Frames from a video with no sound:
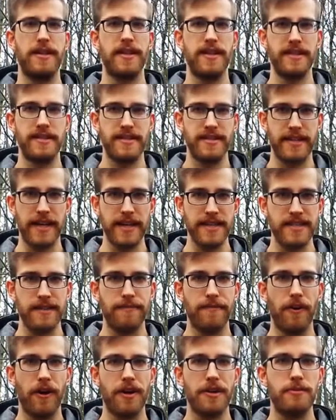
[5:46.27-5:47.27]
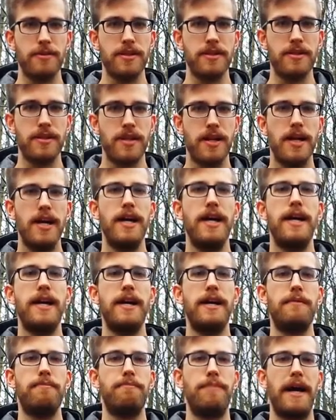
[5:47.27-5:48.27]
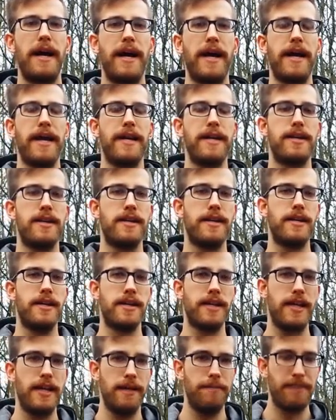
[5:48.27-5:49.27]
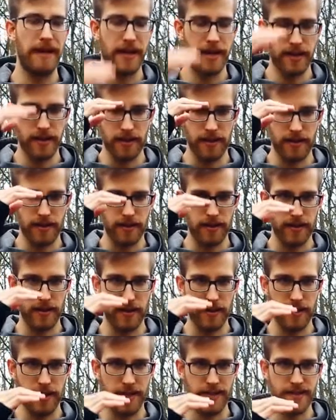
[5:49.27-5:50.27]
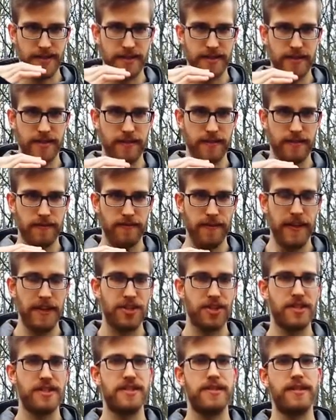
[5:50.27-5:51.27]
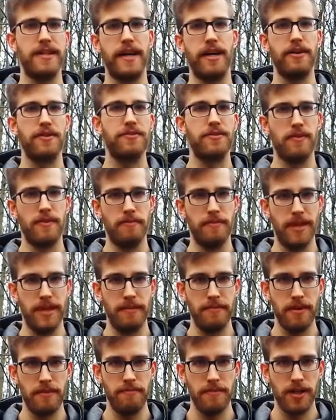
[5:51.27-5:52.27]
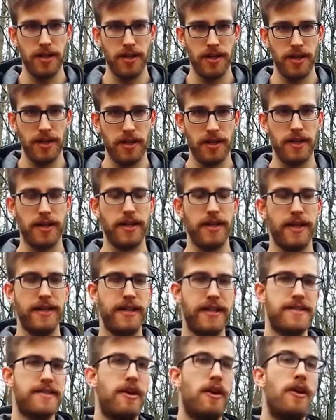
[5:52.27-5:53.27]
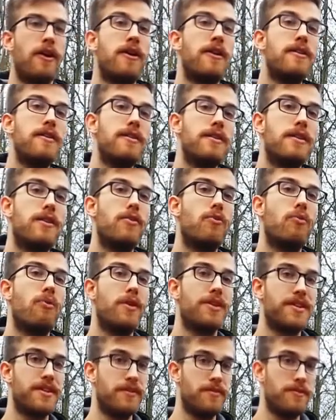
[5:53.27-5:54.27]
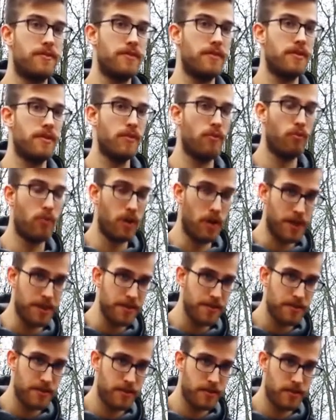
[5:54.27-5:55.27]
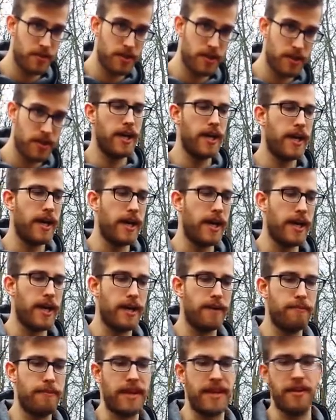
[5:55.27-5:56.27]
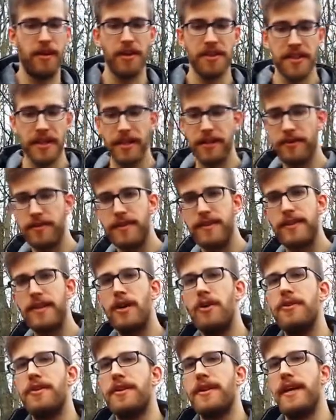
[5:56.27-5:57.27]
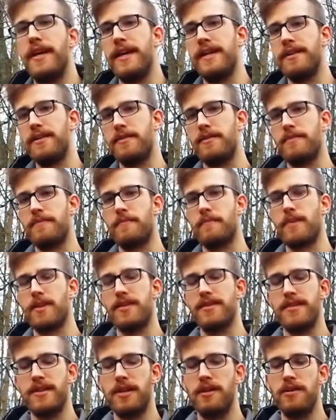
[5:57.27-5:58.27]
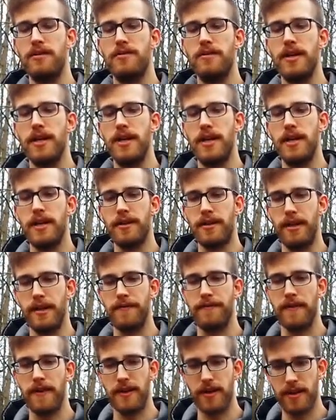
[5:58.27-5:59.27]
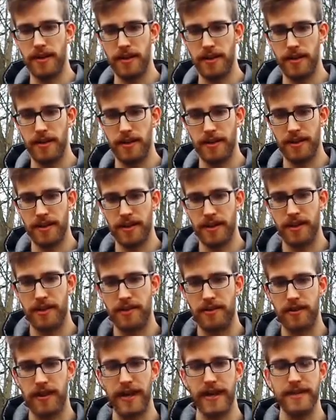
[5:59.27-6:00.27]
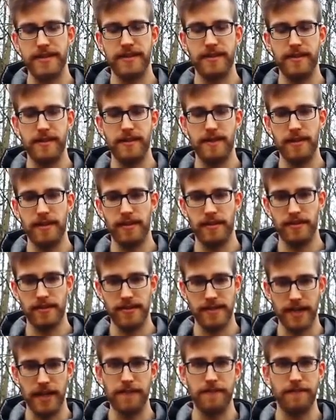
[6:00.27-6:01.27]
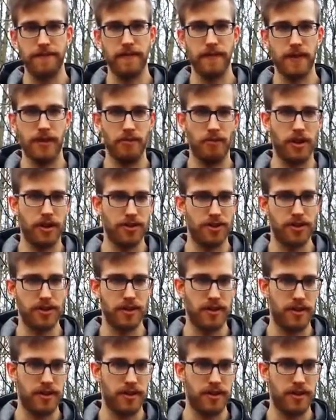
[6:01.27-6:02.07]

It stays affordable by keeping its features down to a minimum. It has all what you want, but nothing you don't need. So you have the great stuff a watch